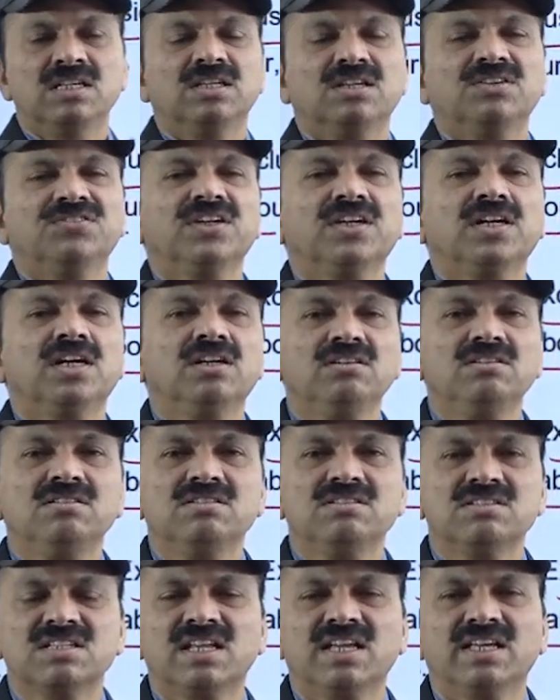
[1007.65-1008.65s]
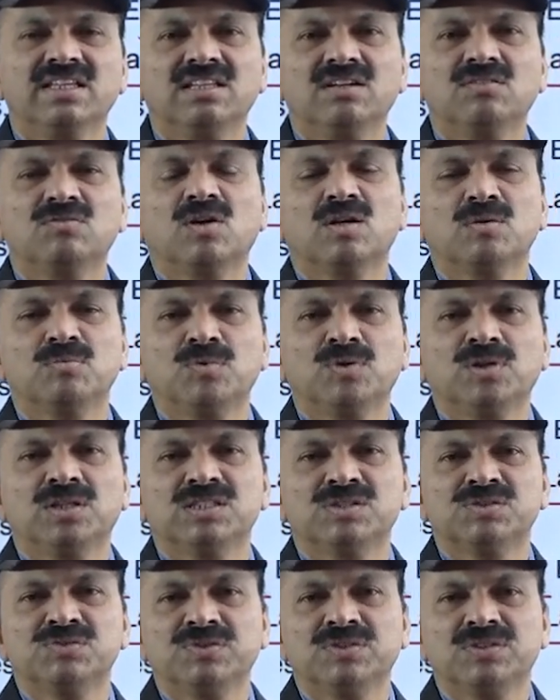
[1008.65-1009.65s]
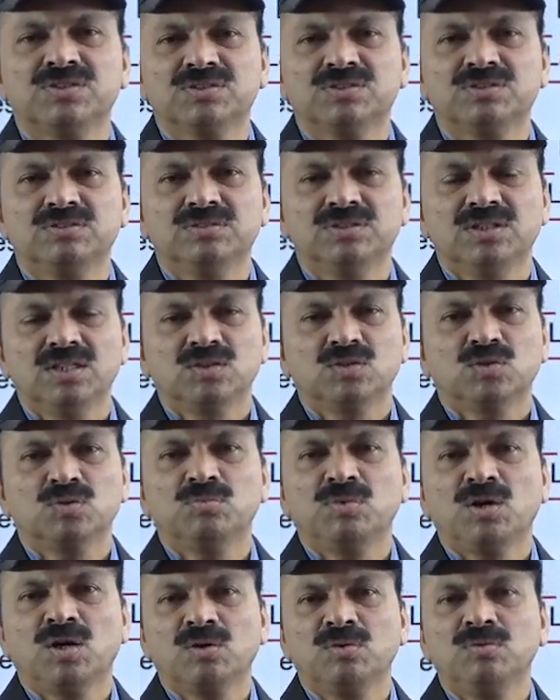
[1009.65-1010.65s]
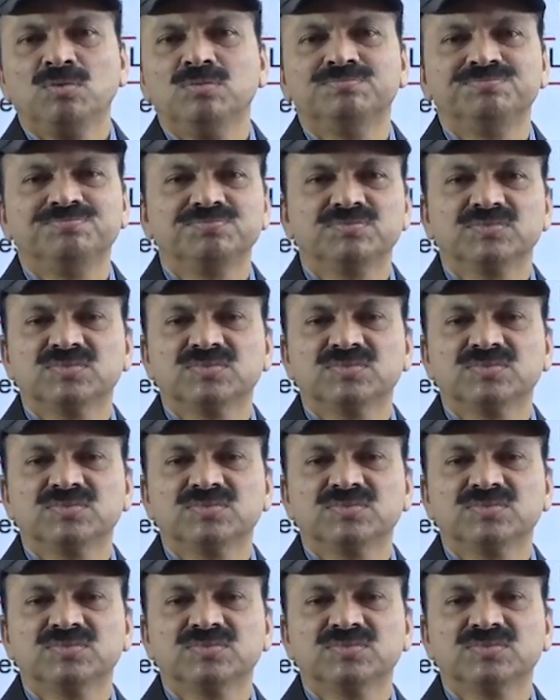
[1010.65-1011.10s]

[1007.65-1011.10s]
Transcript: If he continues like that, what about his future tomorrow?